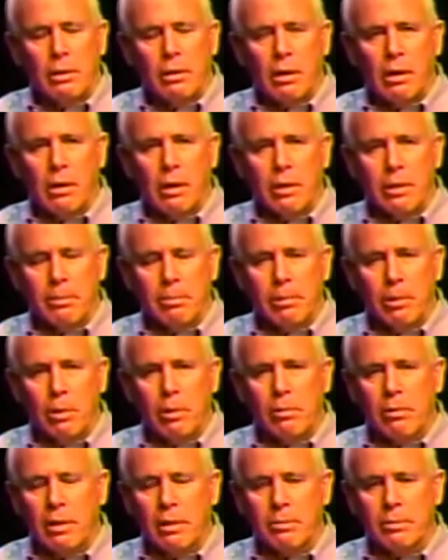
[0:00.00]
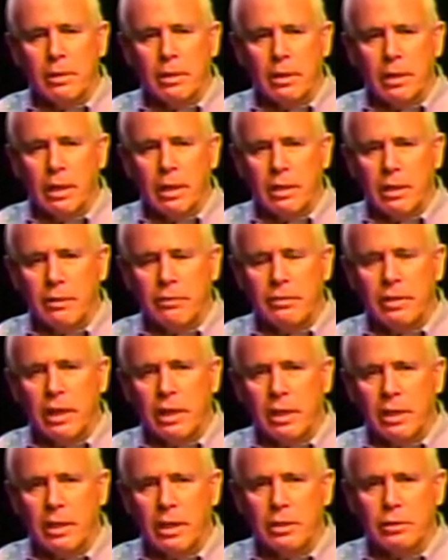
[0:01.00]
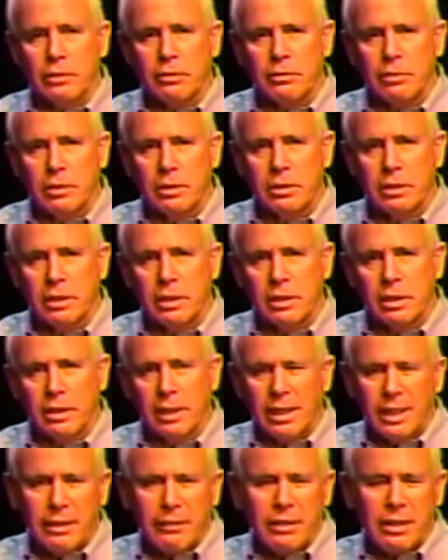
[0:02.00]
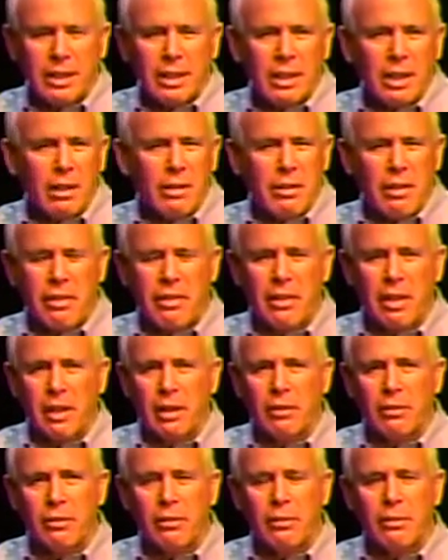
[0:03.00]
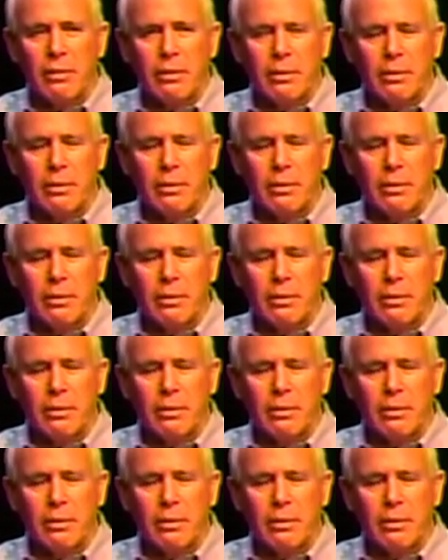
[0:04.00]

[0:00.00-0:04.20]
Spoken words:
are on the program today that have taken natural force healing, and even the other things.